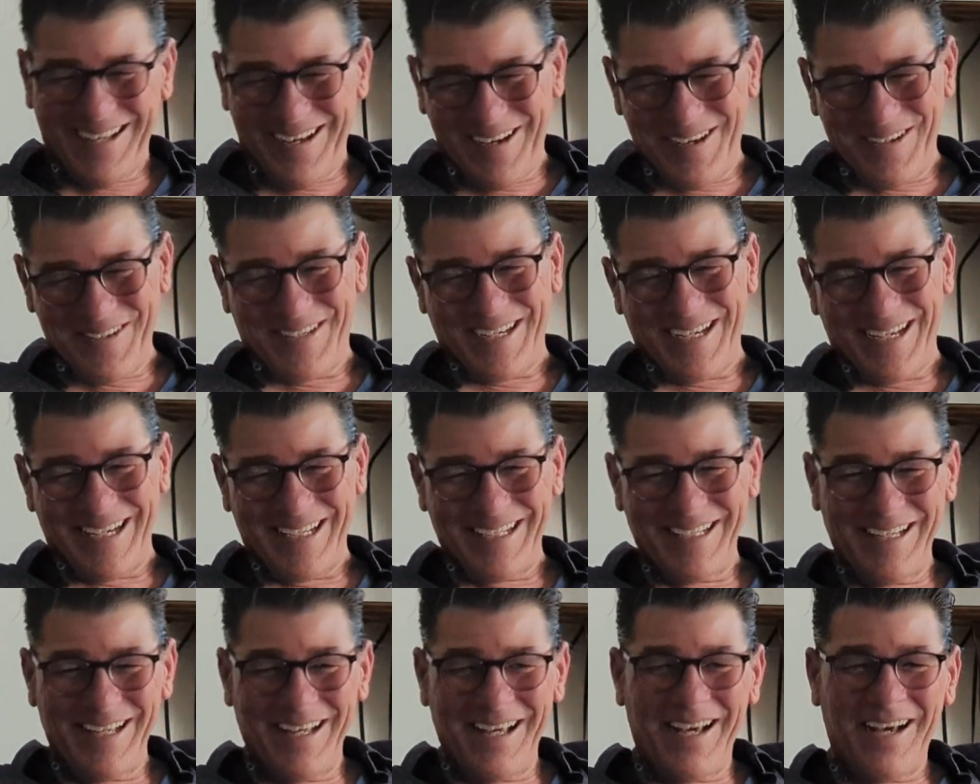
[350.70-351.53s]
back.
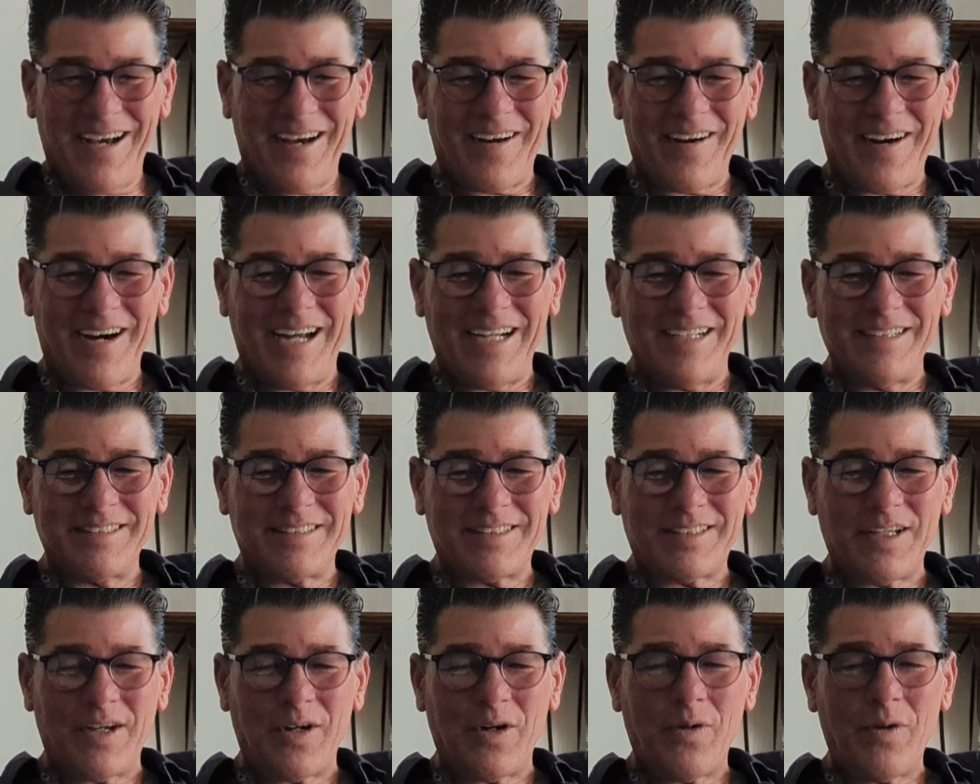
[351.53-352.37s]
Okay, all right.
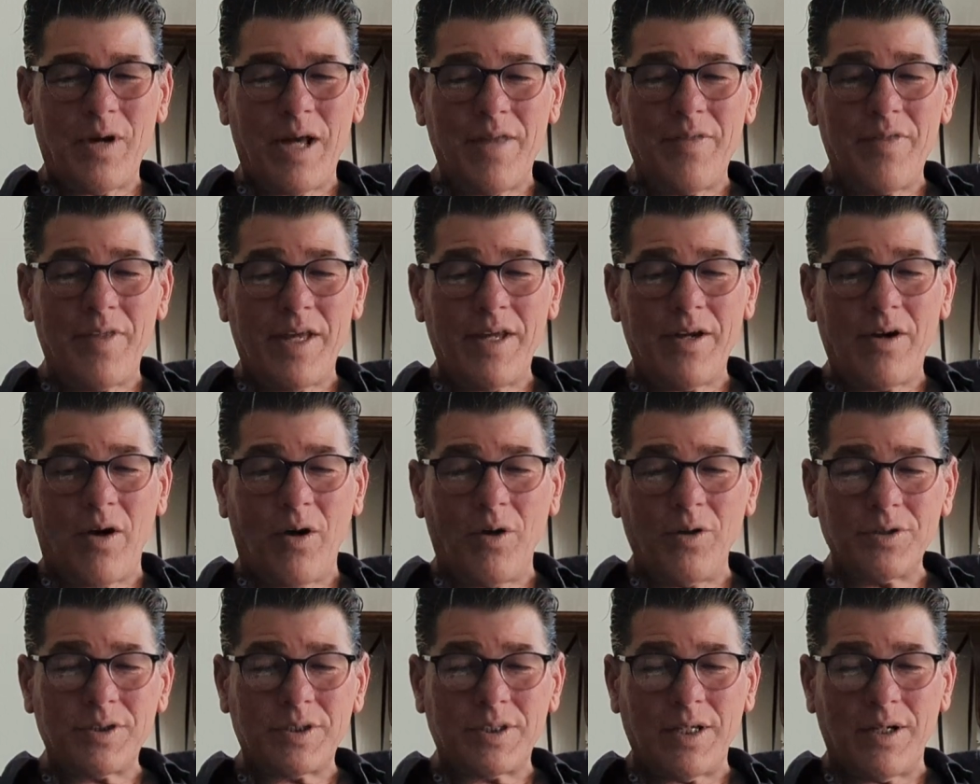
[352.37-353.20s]
So, and then
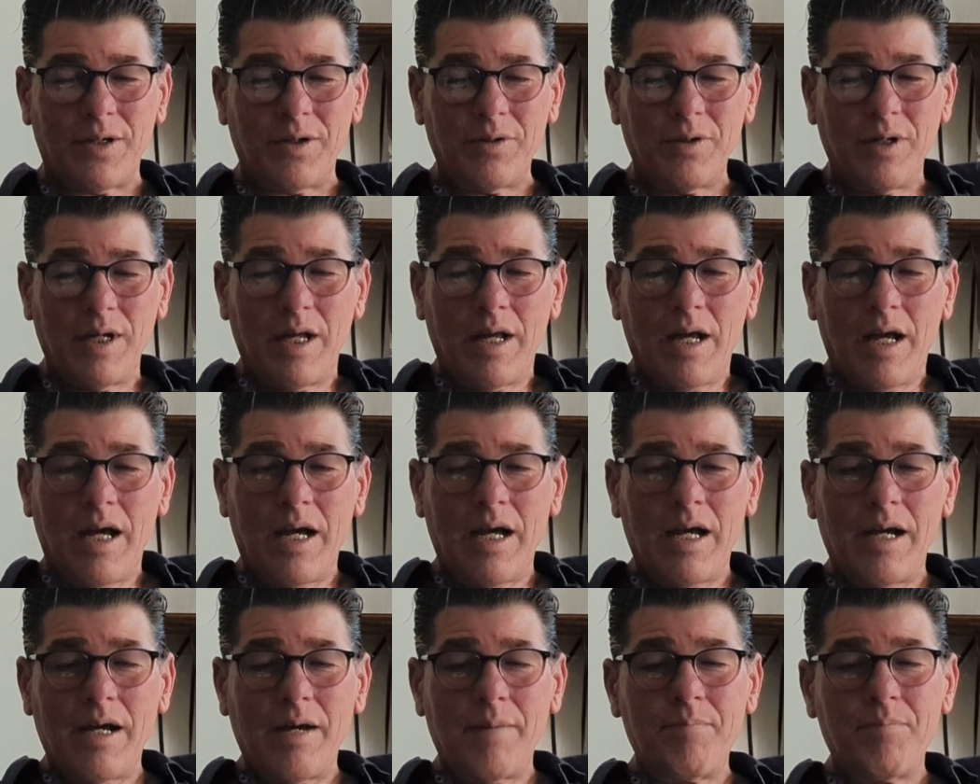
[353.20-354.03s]
also,
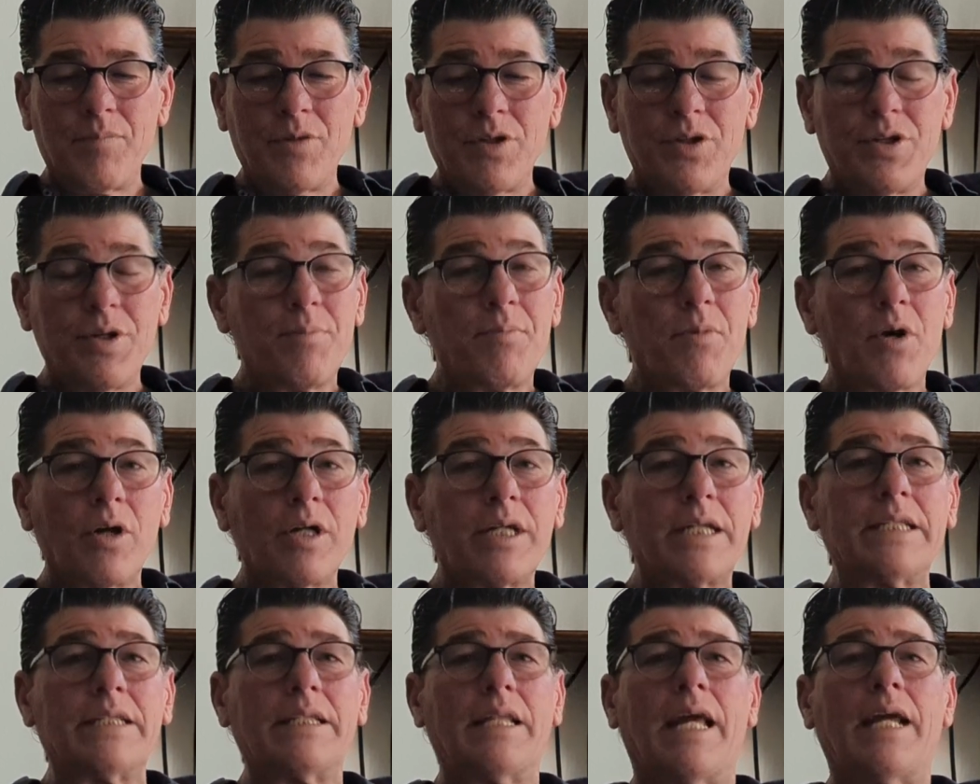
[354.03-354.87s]
the
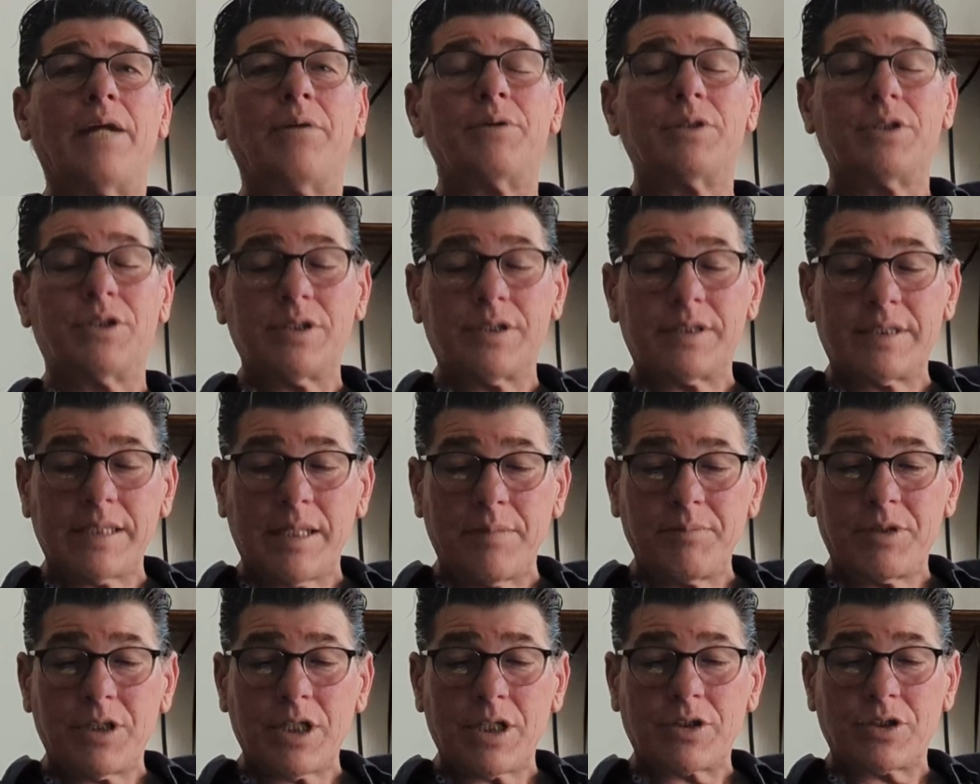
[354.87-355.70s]
market language is
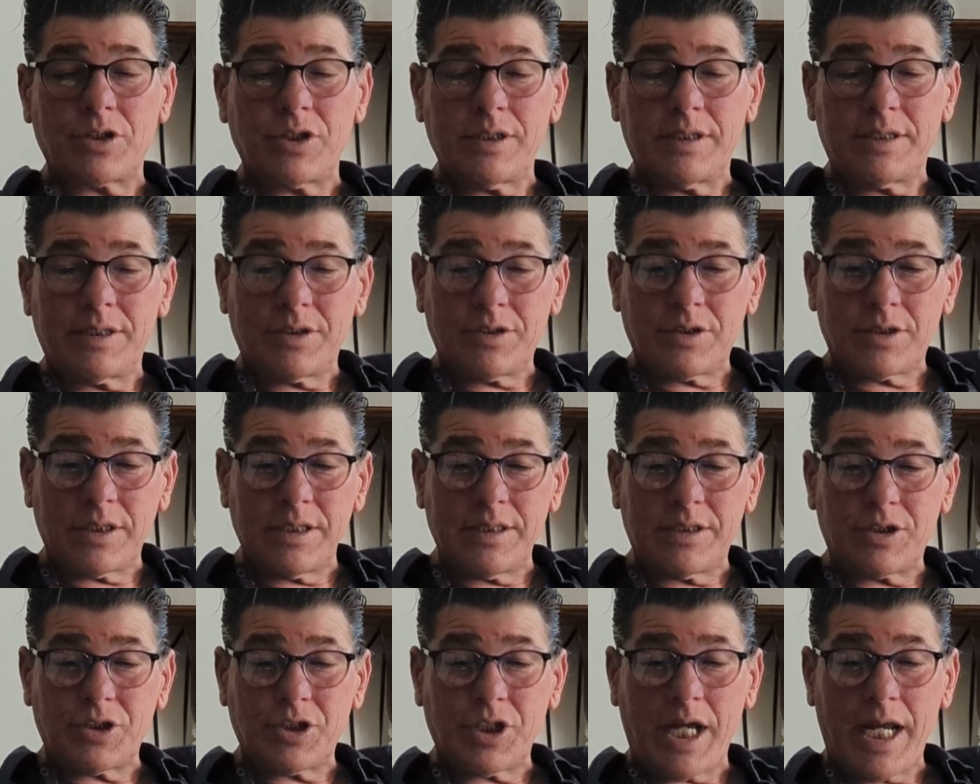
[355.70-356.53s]
subject to
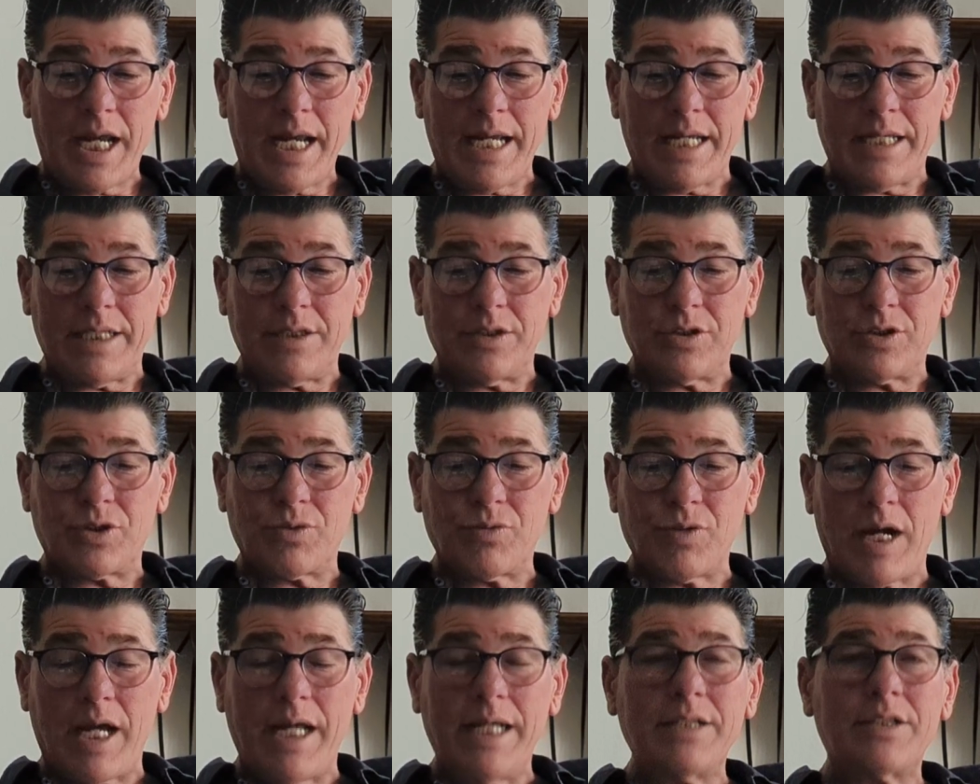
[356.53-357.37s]
change,
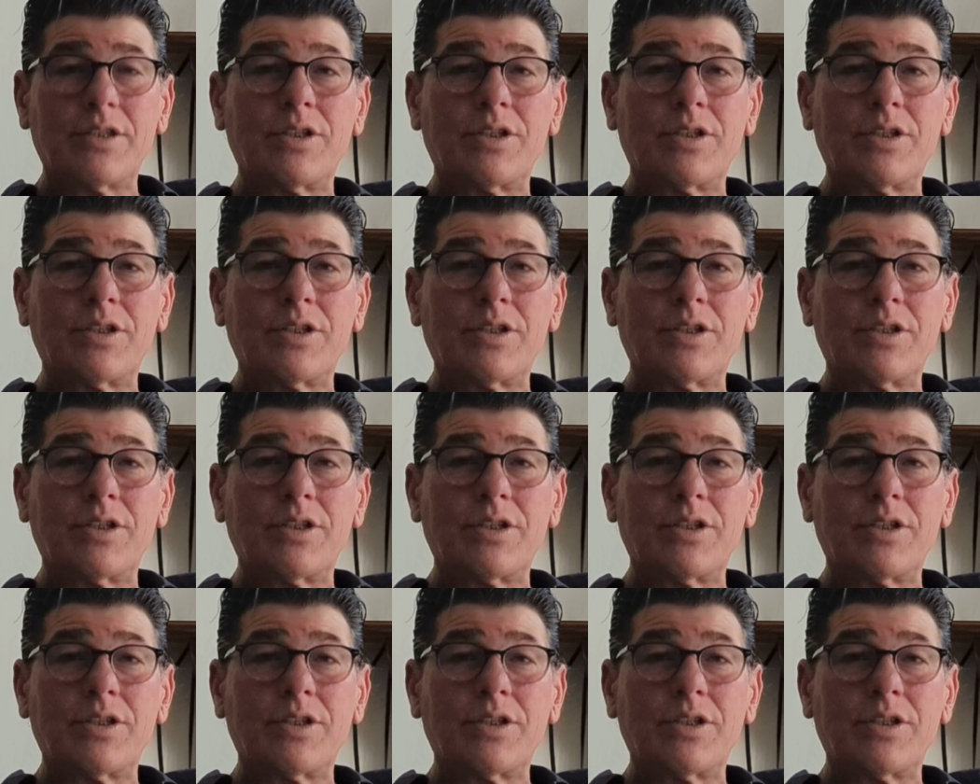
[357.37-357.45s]
right?